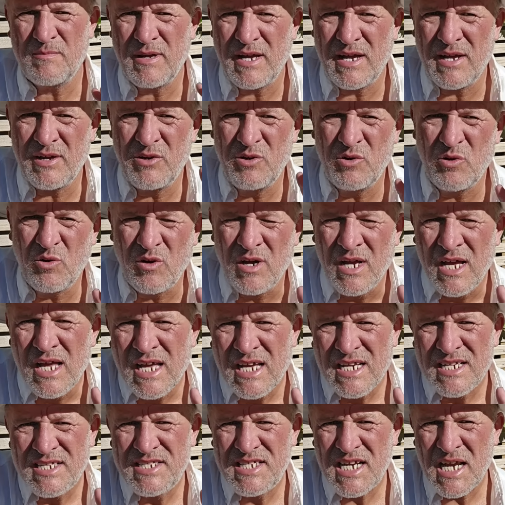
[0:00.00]
about your
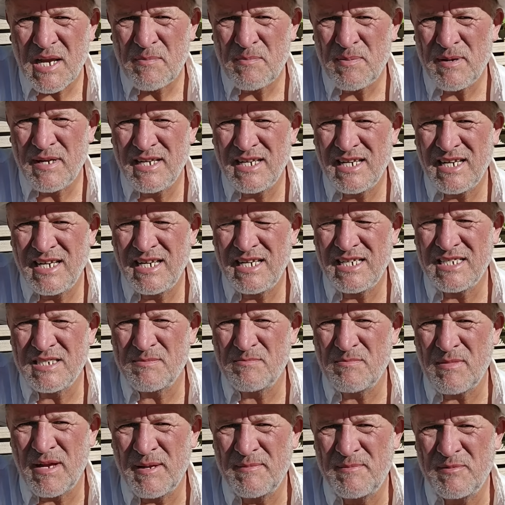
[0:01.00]

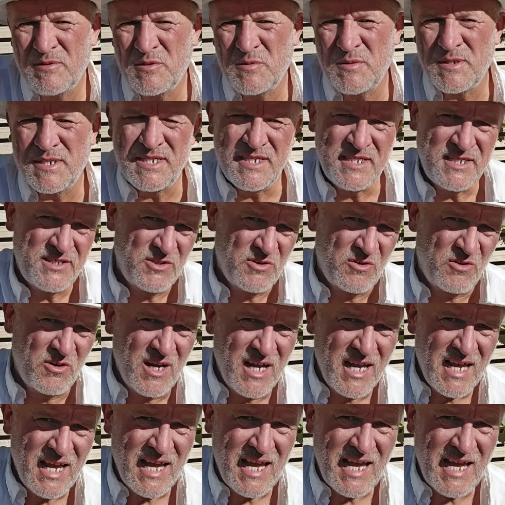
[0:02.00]
Japanese maples, which is your